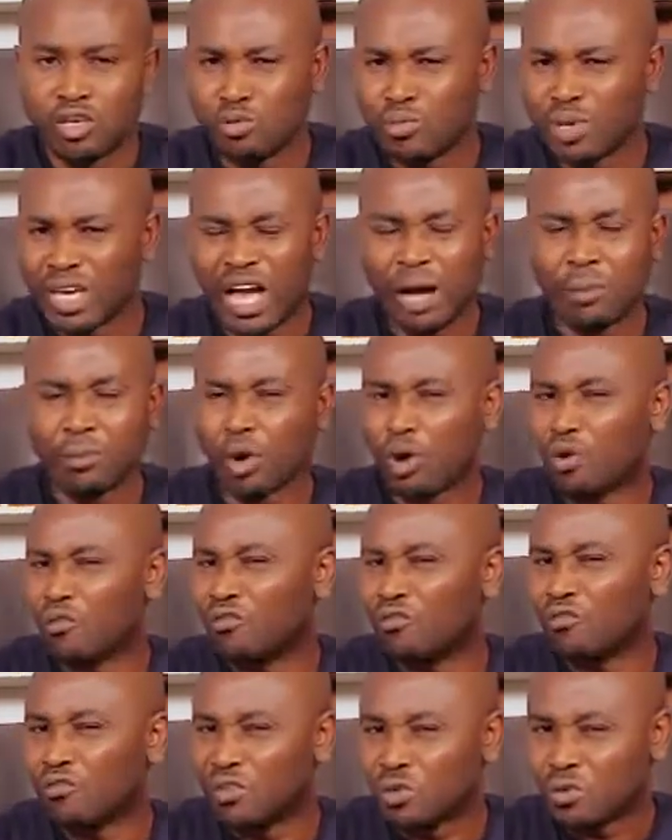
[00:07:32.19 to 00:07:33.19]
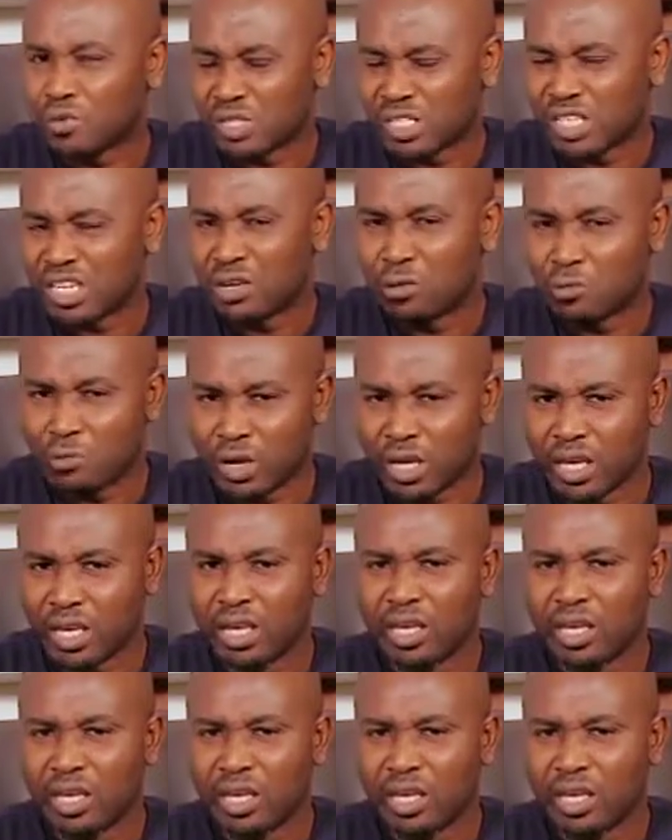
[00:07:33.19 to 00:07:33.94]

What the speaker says: You become confused in the way.